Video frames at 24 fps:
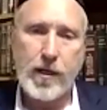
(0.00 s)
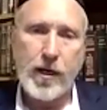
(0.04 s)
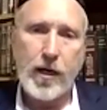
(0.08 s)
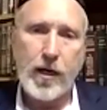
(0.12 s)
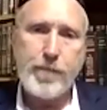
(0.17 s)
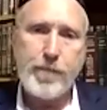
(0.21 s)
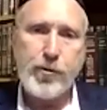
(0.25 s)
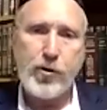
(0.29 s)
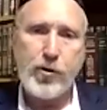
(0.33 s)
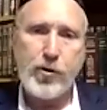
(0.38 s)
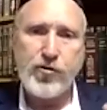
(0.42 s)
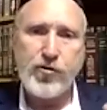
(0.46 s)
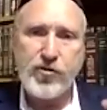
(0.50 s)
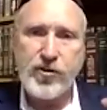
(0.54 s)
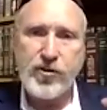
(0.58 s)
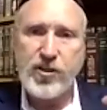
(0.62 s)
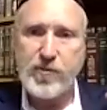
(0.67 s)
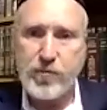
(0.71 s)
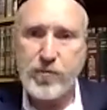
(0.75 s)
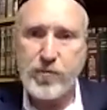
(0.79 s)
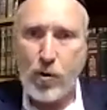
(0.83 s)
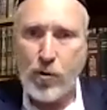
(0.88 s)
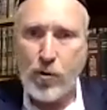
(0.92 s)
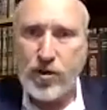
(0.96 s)
A person is
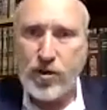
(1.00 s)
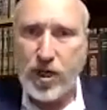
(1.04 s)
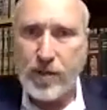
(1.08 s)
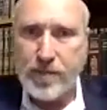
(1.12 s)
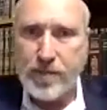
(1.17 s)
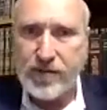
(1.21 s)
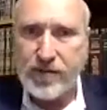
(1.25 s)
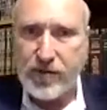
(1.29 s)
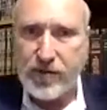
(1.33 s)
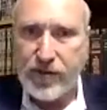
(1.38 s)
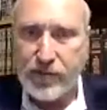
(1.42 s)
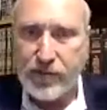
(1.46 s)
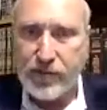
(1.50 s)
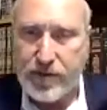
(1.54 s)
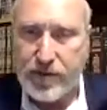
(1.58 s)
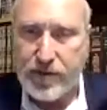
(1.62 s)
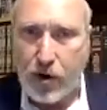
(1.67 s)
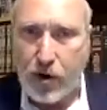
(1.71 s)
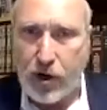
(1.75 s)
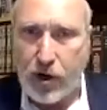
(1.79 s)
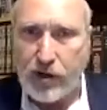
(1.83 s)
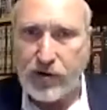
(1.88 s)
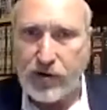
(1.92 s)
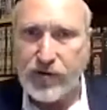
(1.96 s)
broken up into three
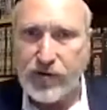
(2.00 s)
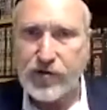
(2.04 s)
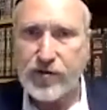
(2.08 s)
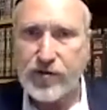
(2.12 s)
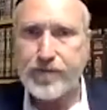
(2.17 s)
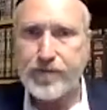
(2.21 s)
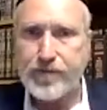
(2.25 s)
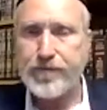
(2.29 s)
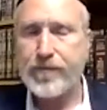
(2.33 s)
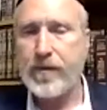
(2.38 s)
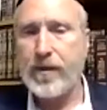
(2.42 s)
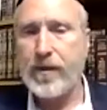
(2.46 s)
parts.